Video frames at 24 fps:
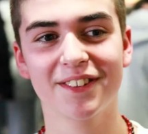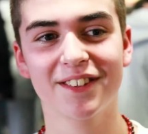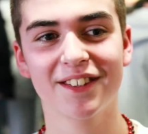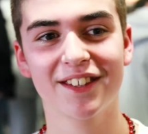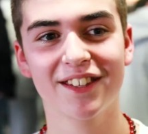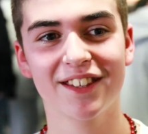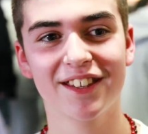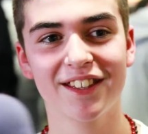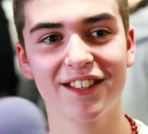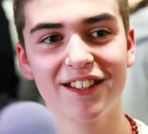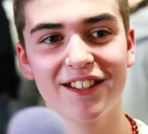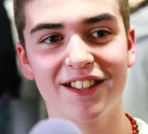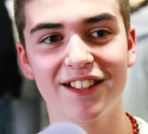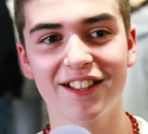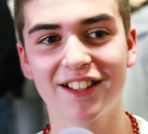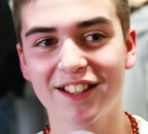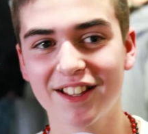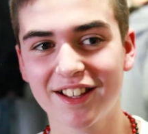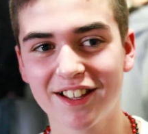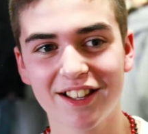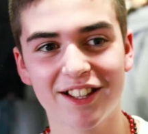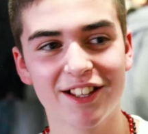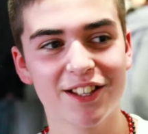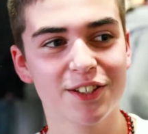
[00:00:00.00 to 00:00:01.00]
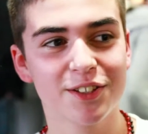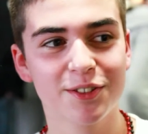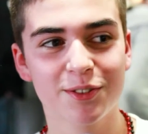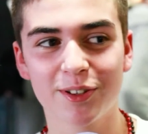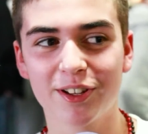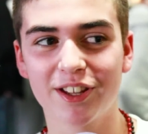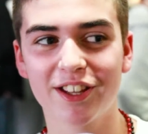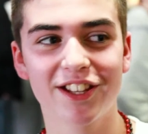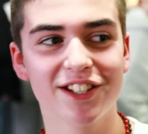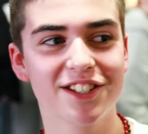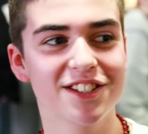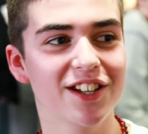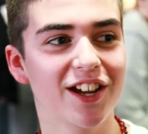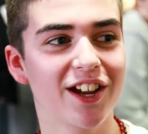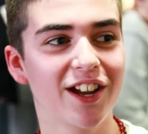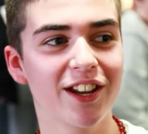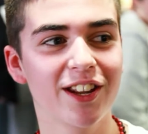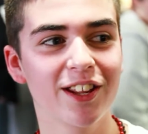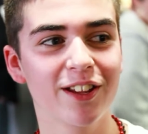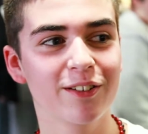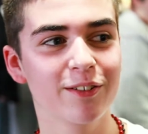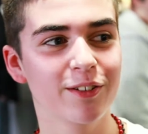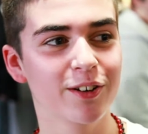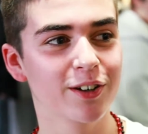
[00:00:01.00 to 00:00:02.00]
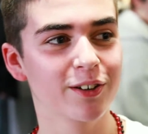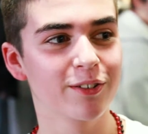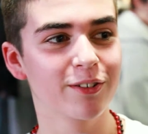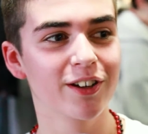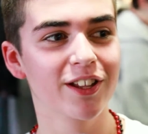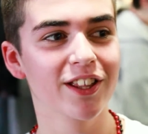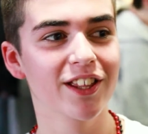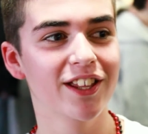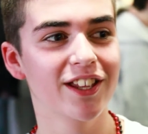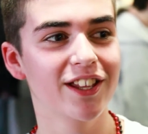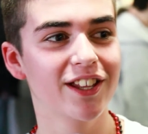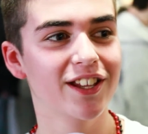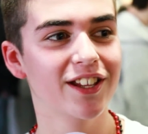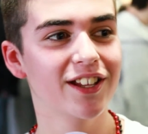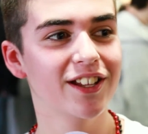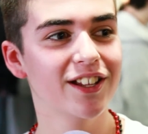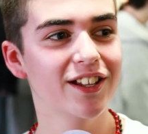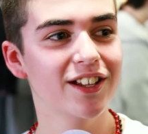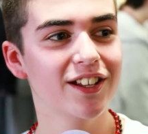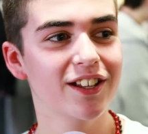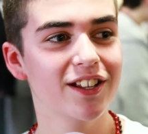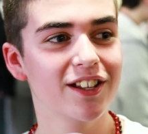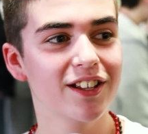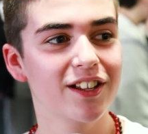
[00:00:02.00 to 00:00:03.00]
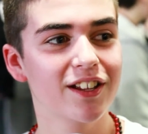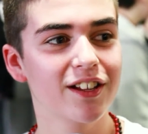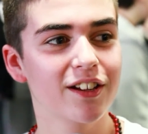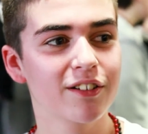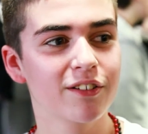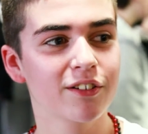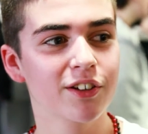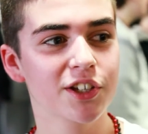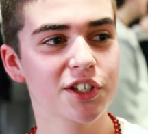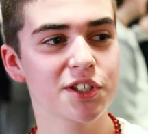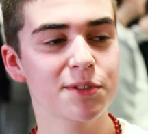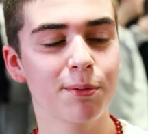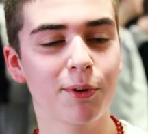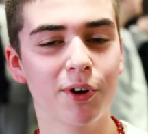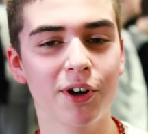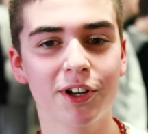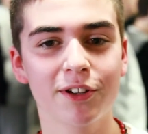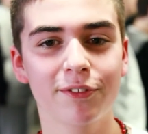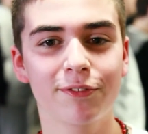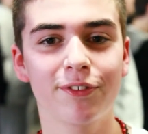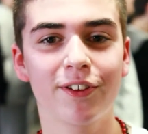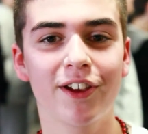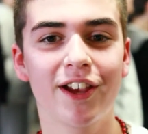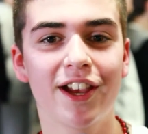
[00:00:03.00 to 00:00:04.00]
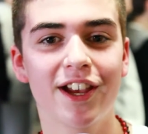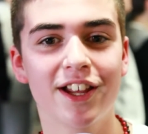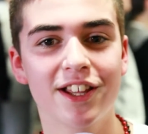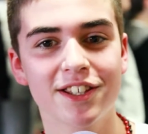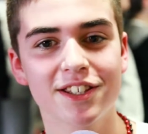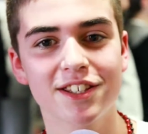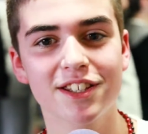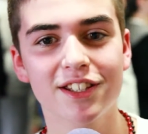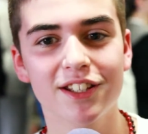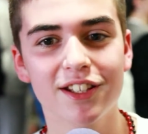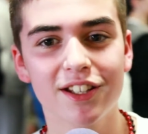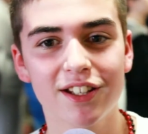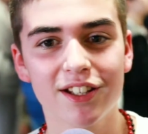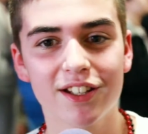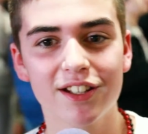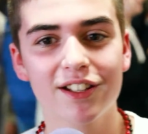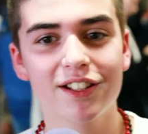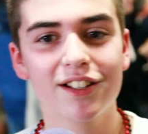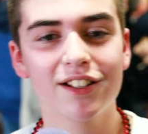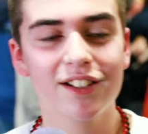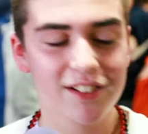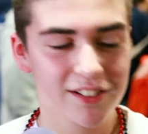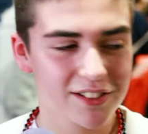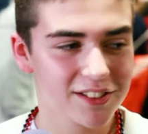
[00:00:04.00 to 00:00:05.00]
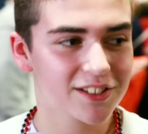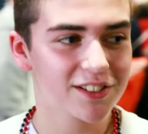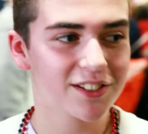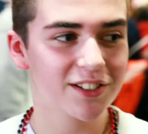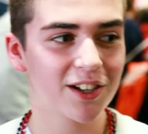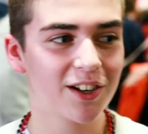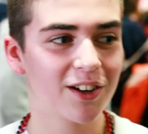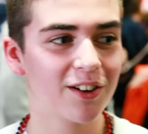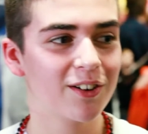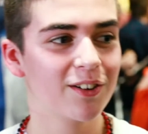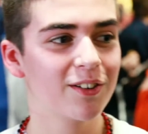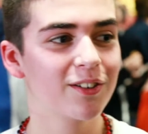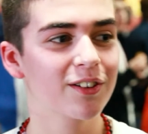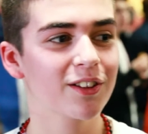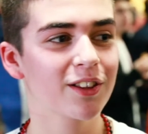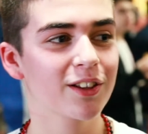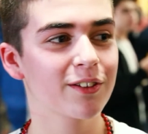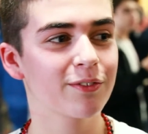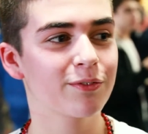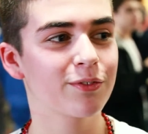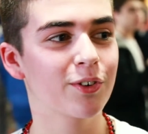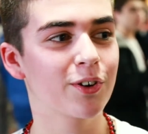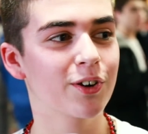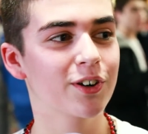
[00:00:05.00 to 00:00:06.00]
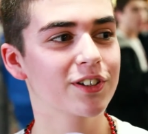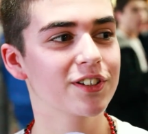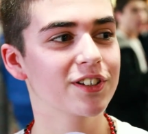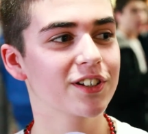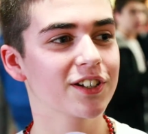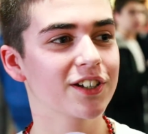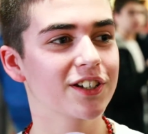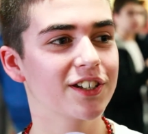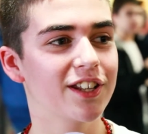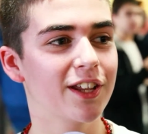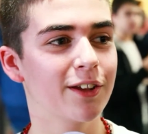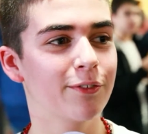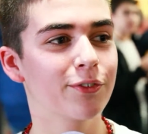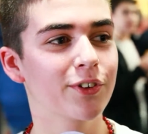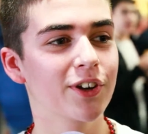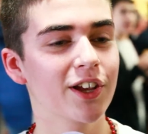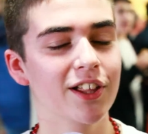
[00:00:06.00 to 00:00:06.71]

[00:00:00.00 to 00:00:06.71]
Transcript: like? It's really exciting. We're really, really supportive fans. So I'm looking forward to a good day for